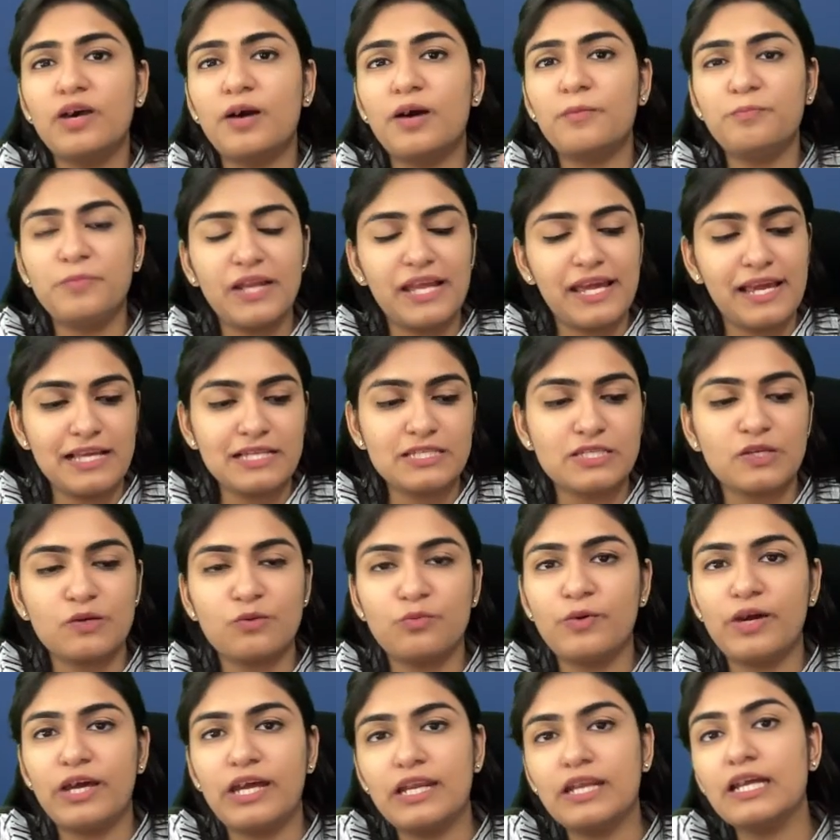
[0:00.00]
a place
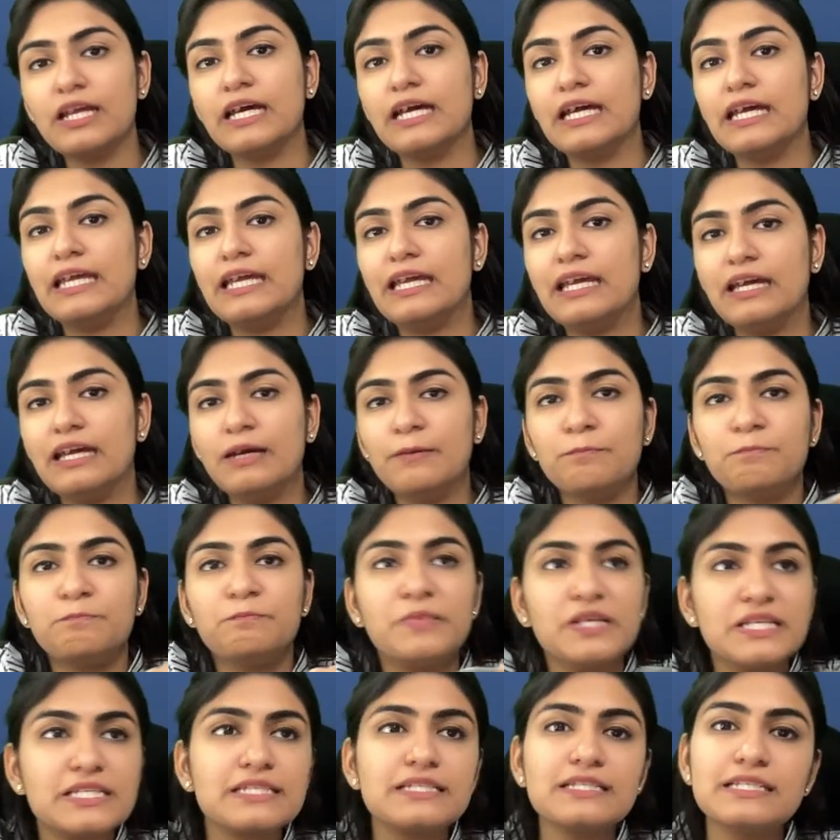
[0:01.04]
where
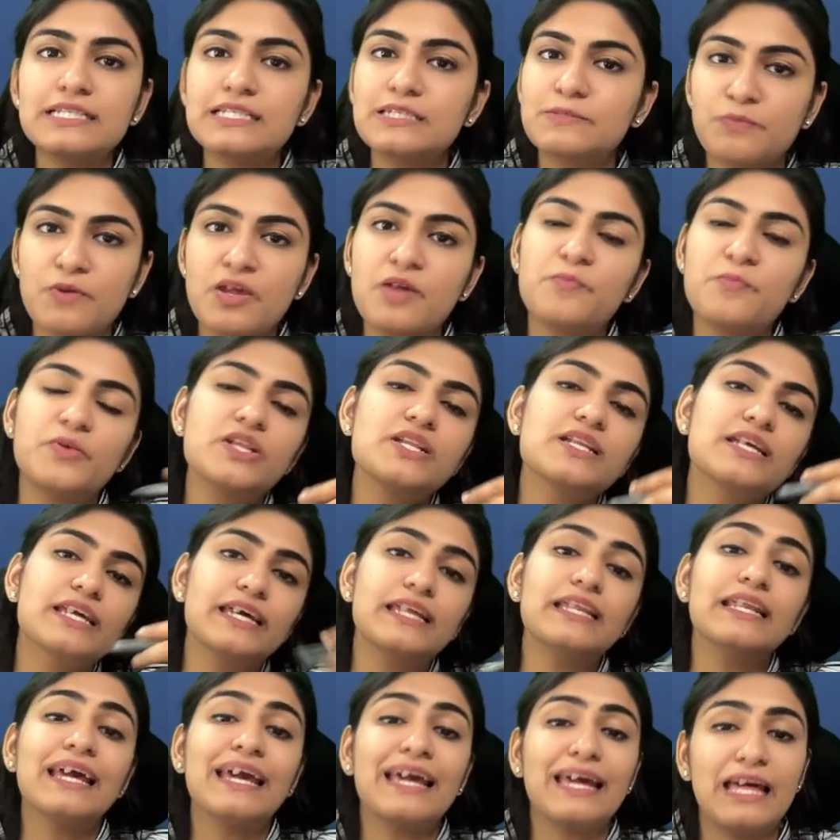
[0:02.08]
business people
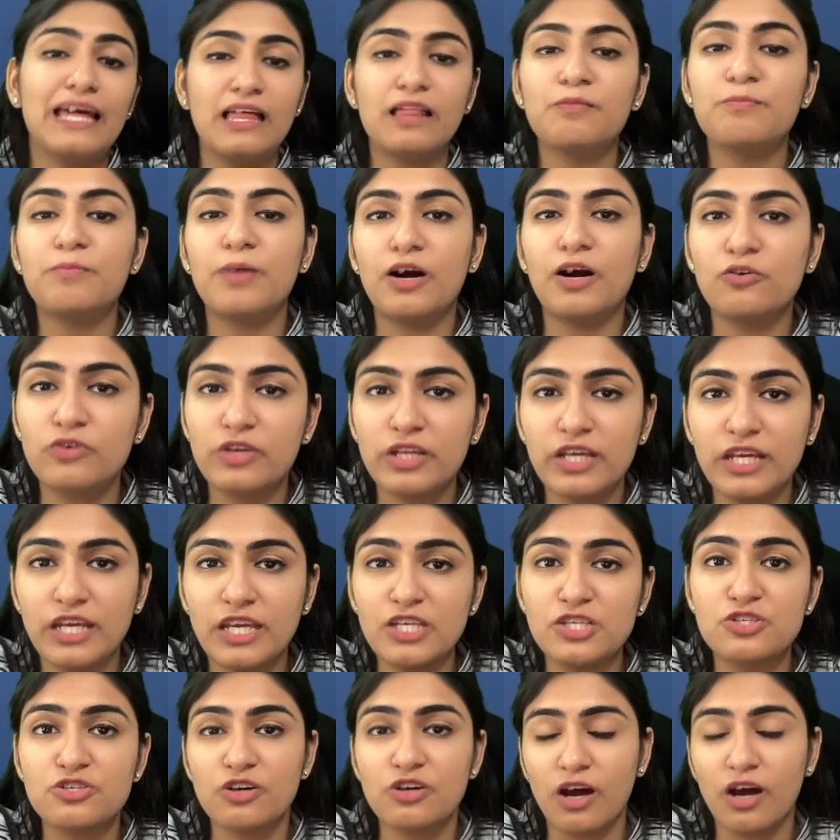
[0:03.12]
can help out
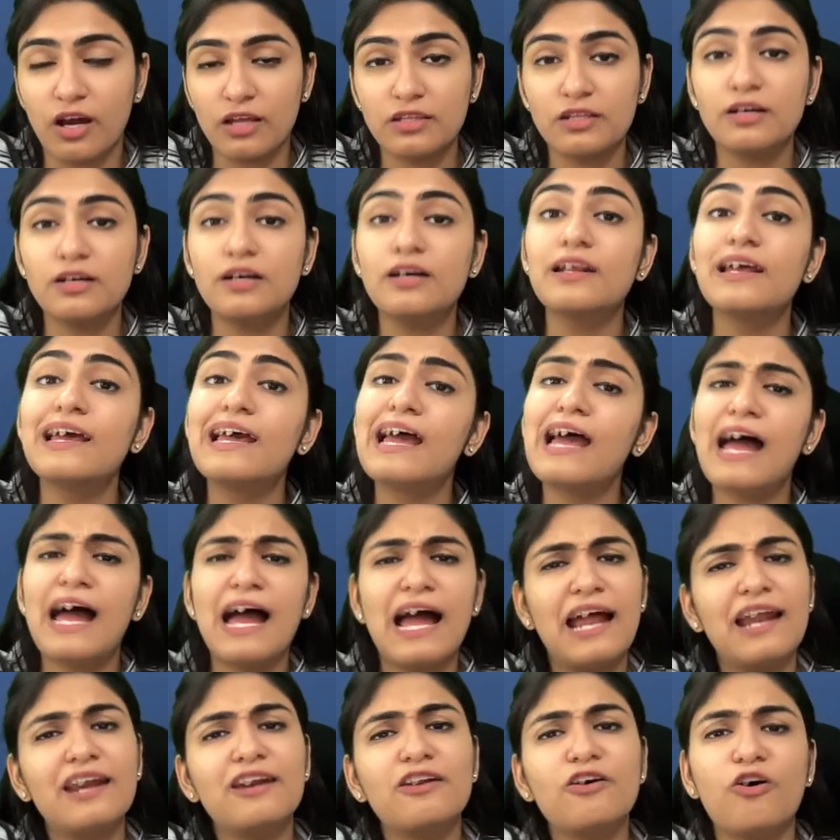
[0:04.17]
each other
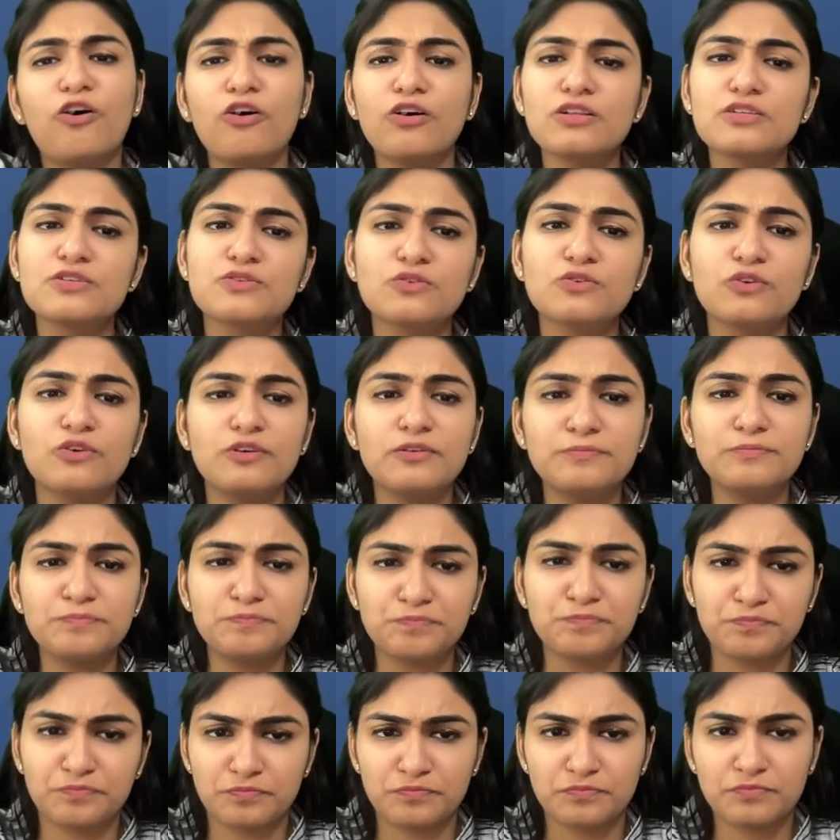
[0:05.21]
and also,
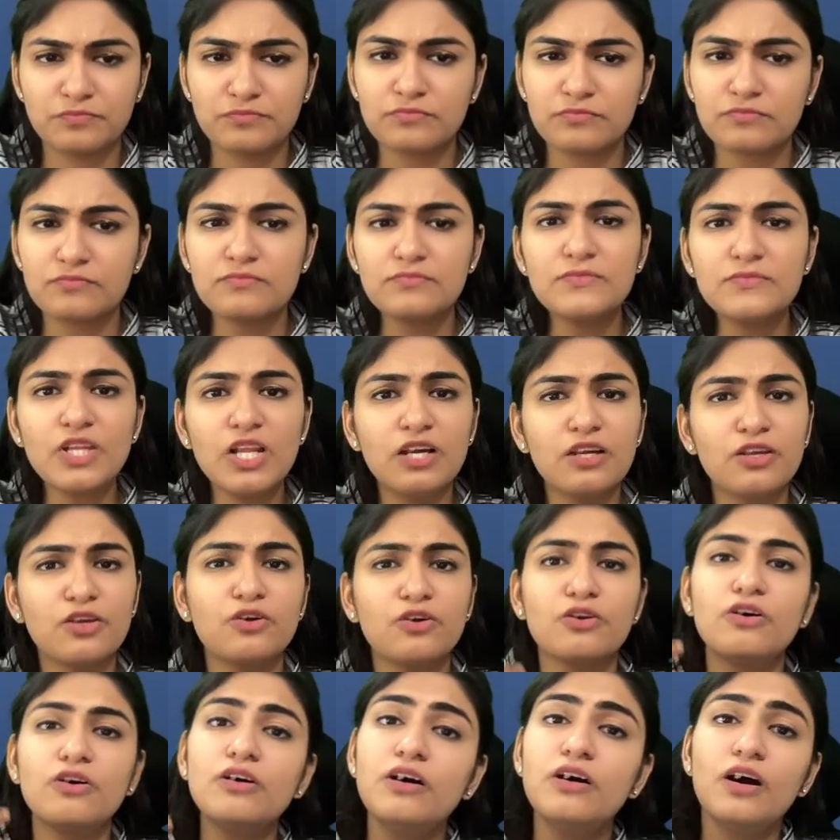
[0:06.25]
you
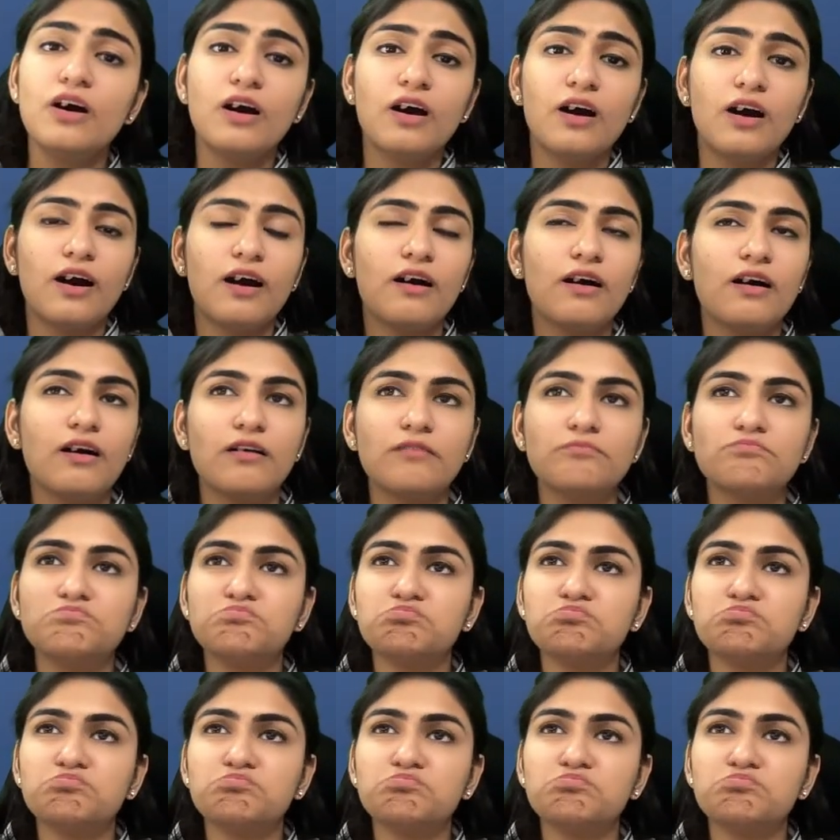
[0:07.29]
know, uh,